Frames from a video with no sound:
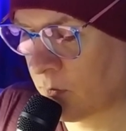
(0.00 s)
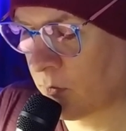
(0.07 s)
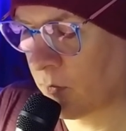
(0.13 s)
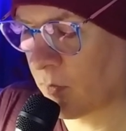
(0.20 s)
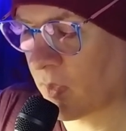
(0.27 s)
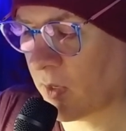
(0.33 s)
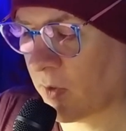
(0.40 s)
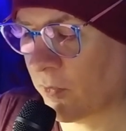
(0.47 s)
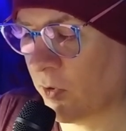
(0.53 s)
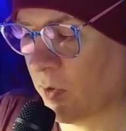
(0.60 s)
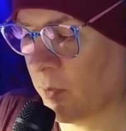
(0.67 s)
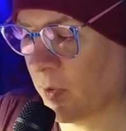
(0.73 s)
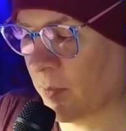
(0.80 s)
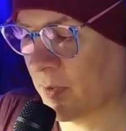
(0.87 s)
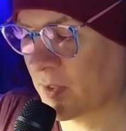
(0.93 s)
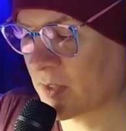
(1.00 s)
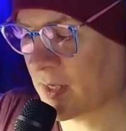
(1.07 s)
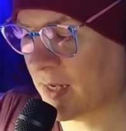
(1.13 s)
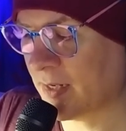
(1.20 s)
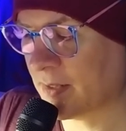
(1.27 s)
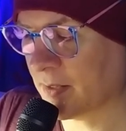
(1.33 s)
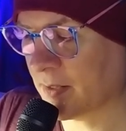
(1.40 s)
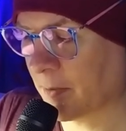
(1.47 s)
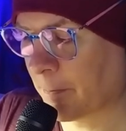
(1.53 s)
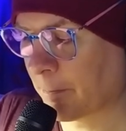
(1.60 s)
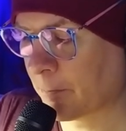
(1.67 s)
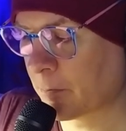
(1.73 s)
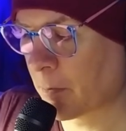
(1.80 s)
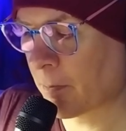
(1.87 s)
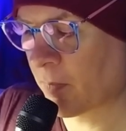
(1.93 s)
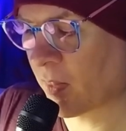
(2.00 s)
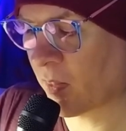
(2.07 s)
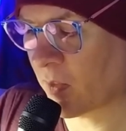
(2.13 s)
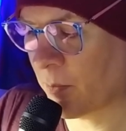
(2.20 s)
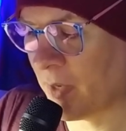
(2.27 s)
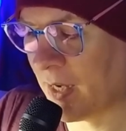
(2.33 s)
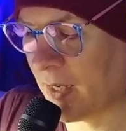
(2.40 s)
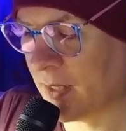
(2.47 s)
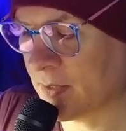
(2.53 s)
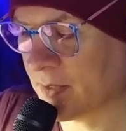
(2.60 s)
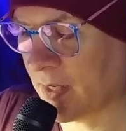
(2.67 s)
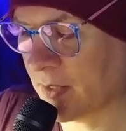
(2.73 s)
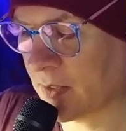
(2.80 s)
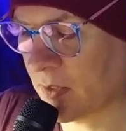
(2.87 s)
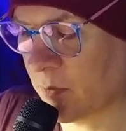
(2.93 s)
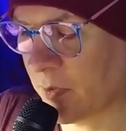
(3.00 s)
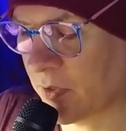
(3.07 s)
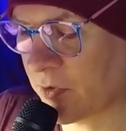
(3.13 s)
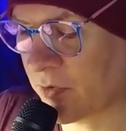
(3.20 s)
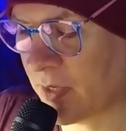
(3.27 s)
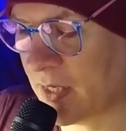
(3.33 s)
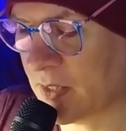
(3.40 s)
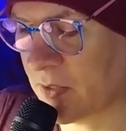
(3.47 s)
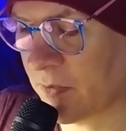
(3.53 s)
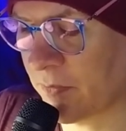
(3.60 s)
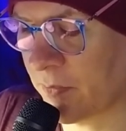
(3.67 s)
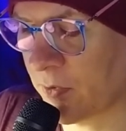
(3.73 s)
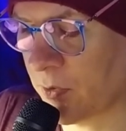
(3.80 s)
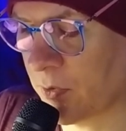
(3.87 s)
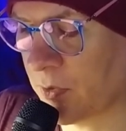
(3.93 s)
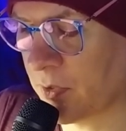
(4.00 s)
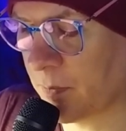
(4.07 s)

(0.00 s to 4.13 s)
A few moments later, the maids entered with trays of food.